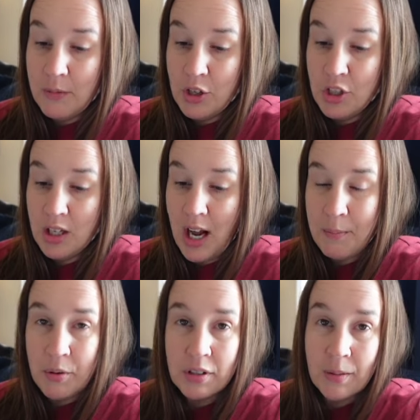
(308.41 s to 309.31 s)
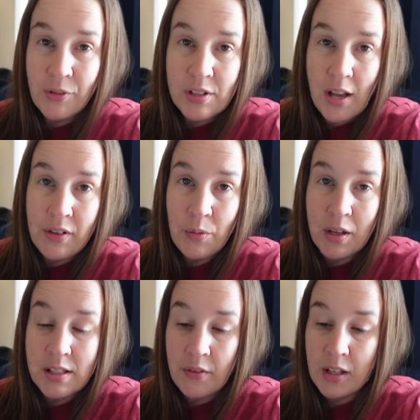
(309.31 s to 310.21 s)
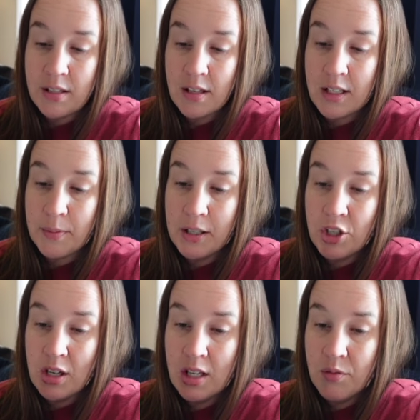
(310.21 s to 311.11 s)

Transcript: She got both of them for $71.76, but she is